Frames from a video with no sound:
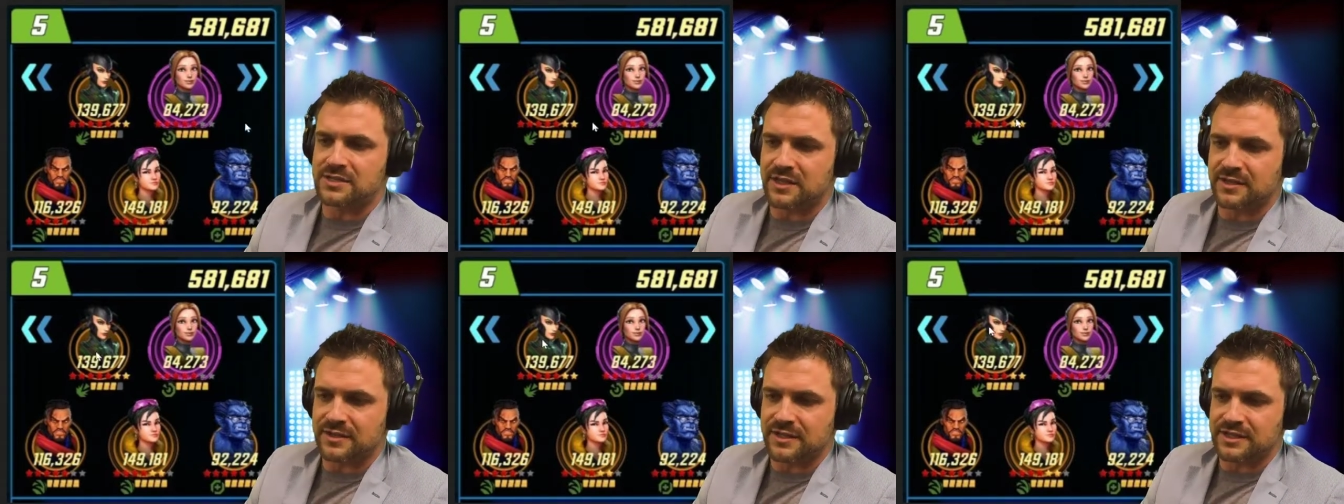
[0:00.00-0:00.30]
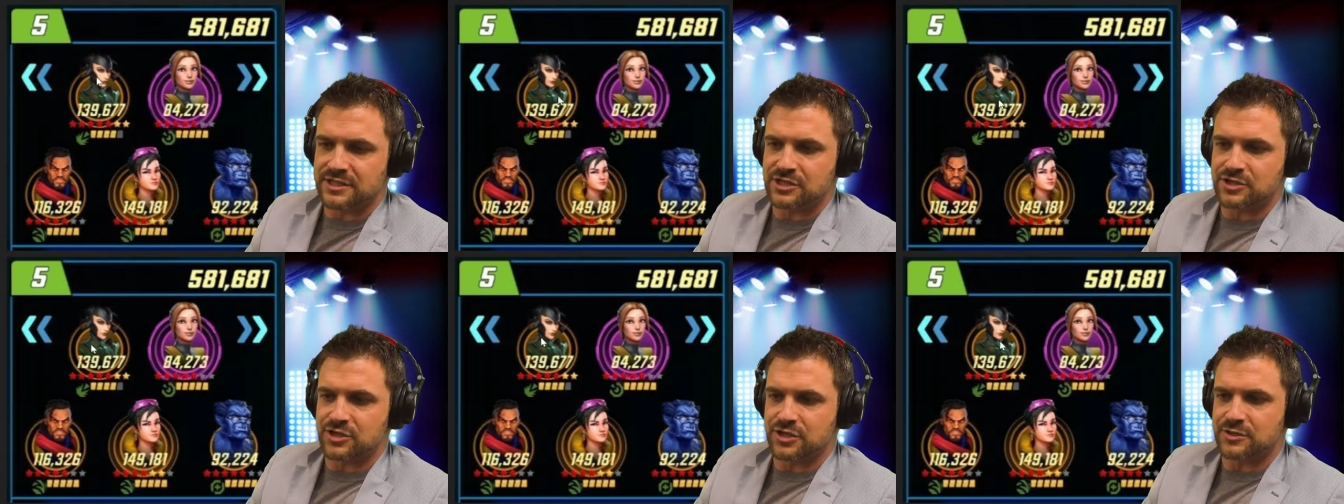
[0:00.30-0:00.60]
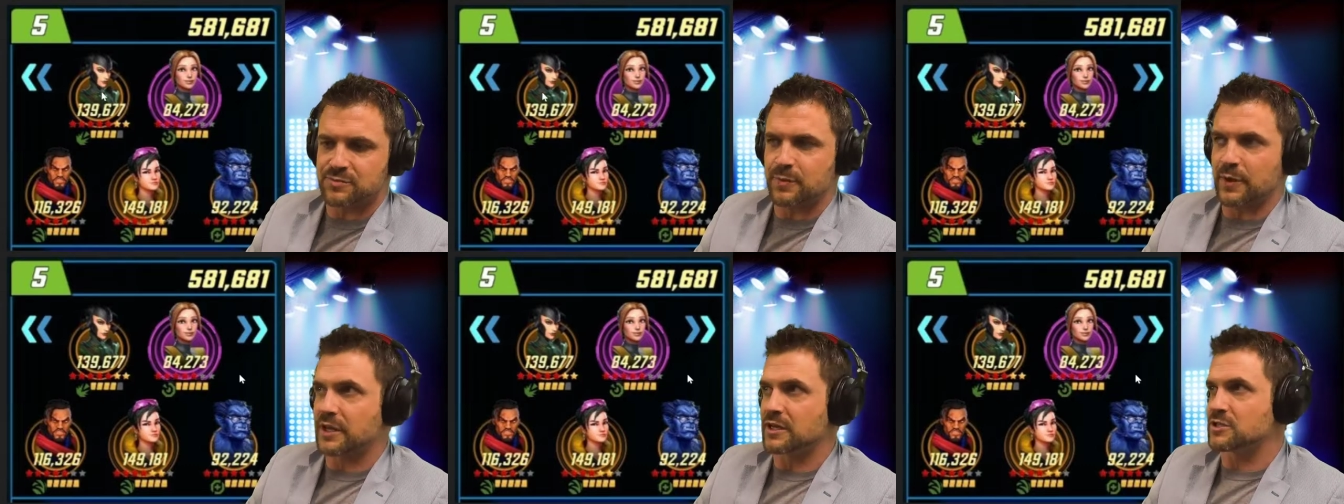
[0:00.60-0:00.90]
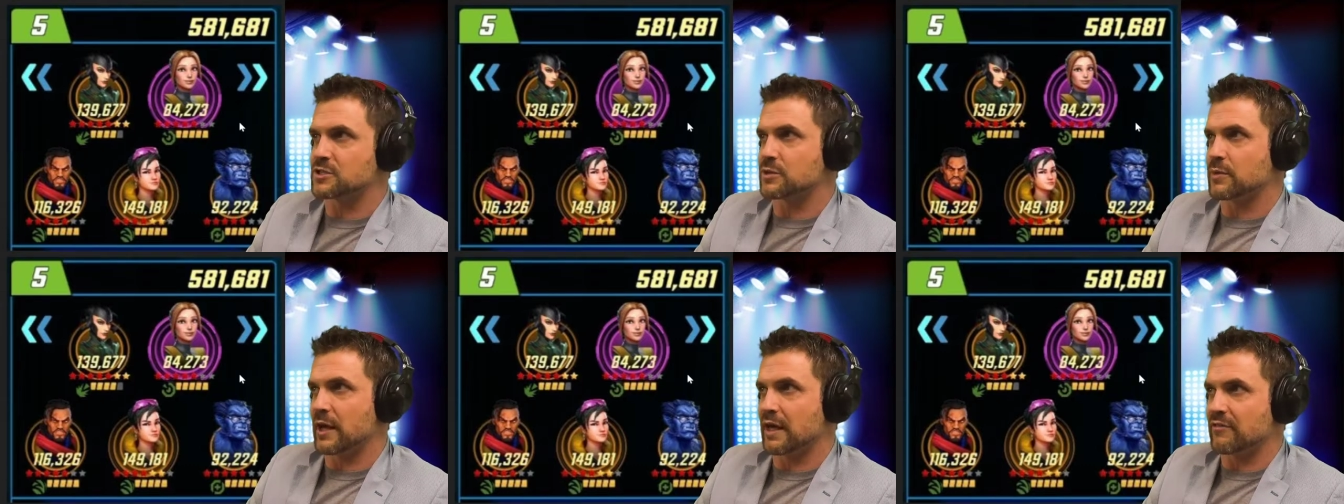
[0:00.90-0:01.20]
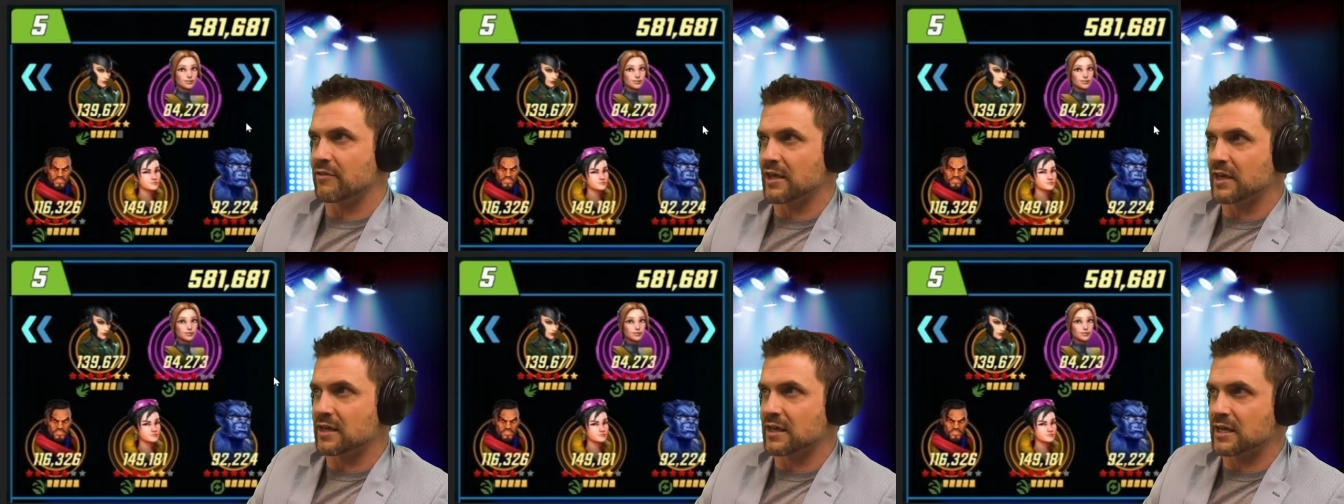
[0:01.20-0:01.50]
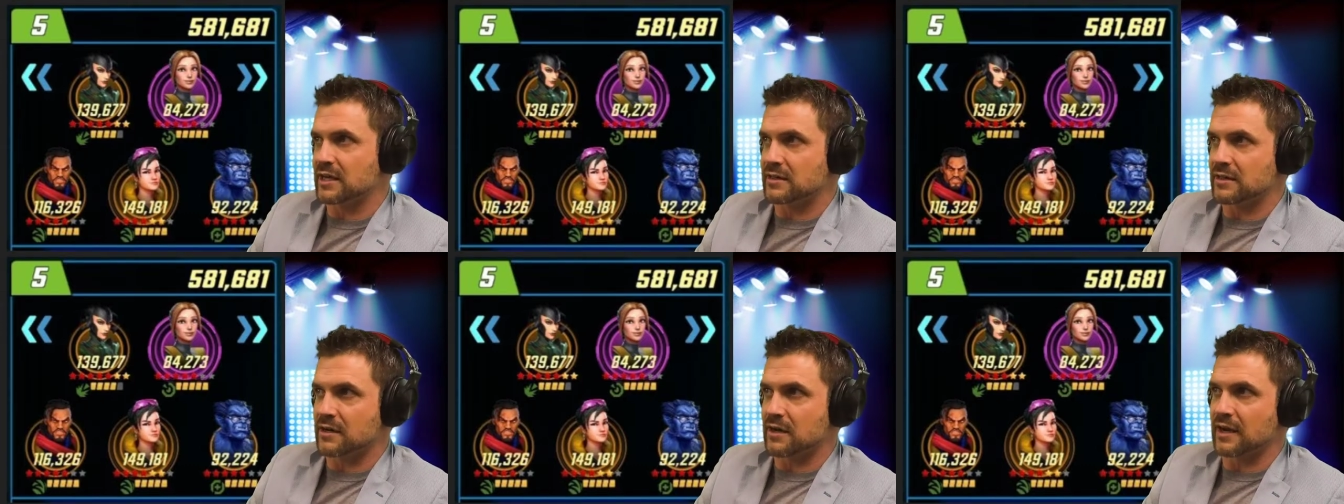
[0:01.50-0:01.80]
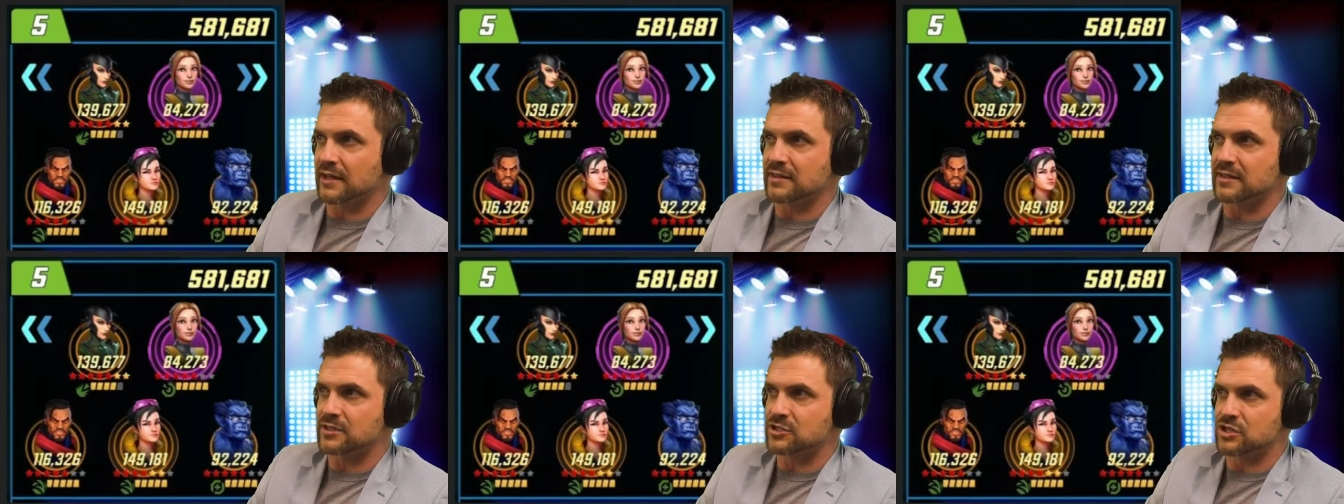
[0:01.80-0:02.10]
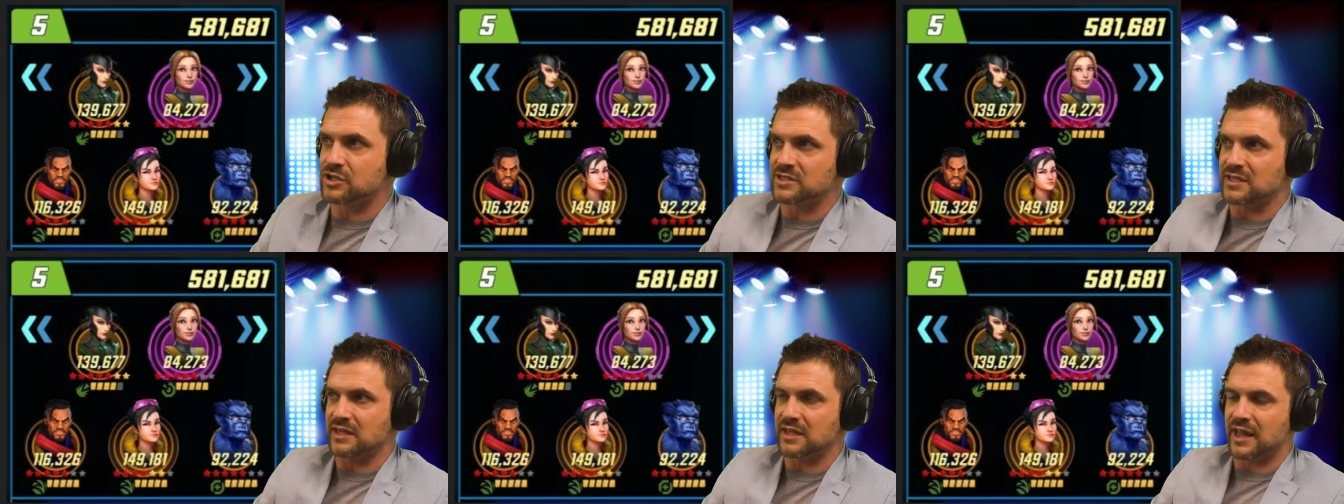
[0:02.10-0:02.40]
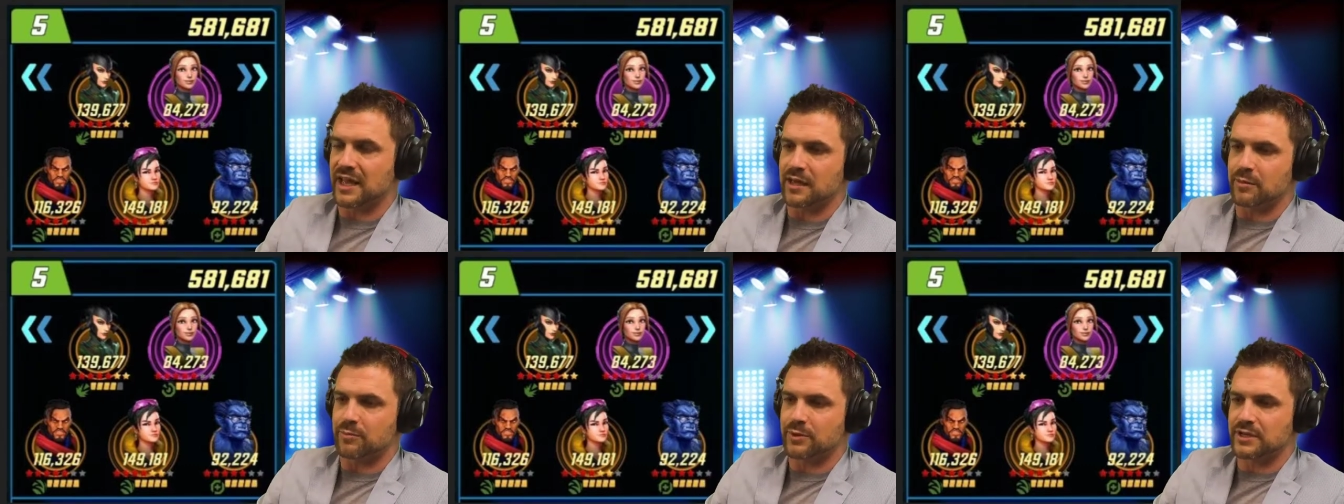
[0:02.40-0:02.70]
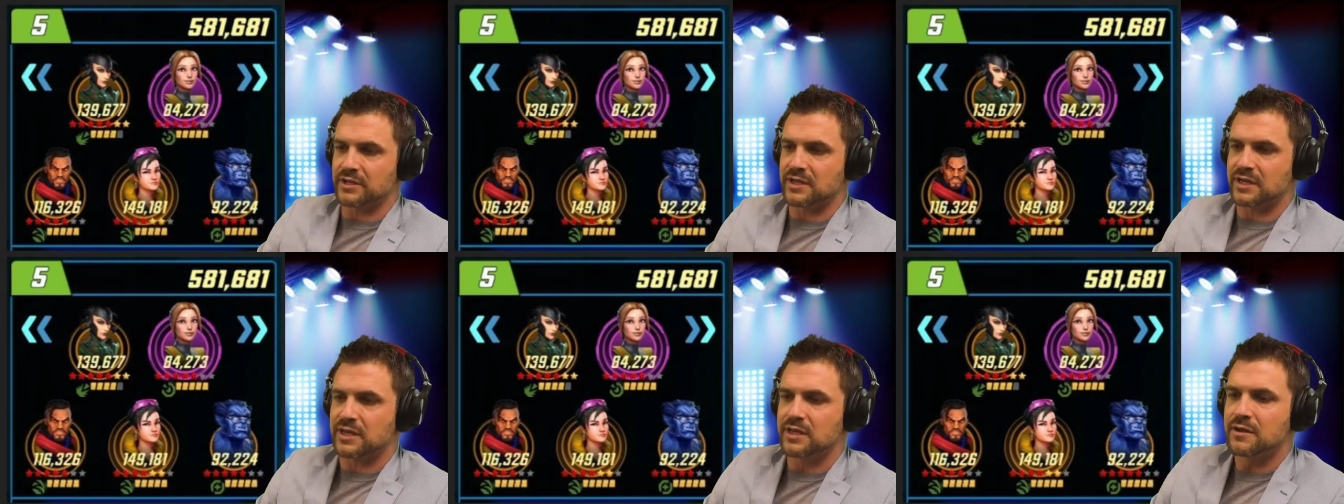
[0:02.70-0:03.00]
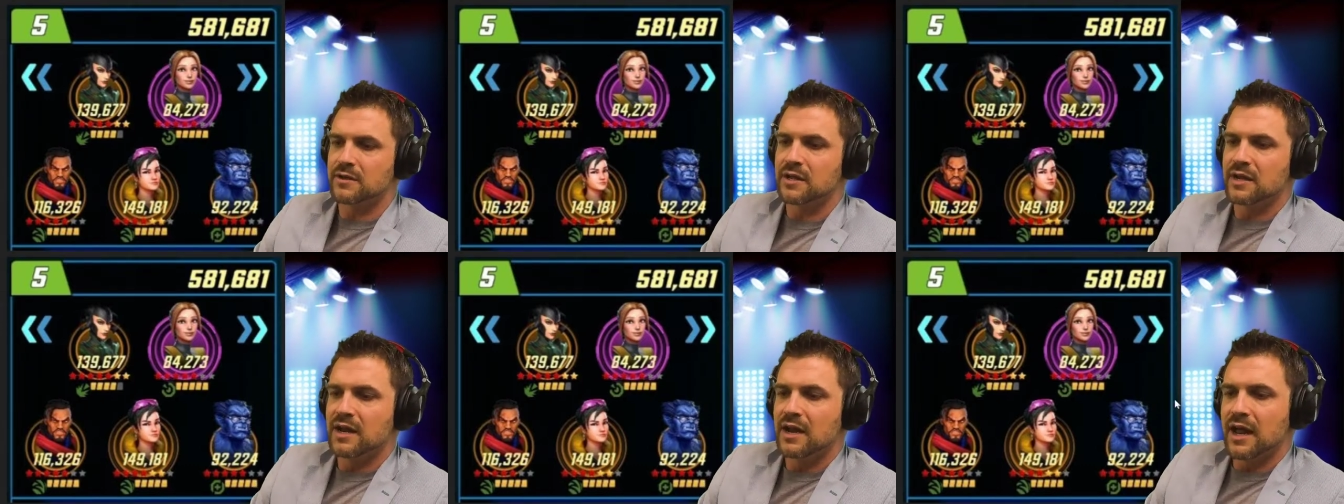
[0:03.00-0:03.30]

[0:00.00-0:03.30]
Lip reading: on this just because you have Hela in there. I think she's a liability.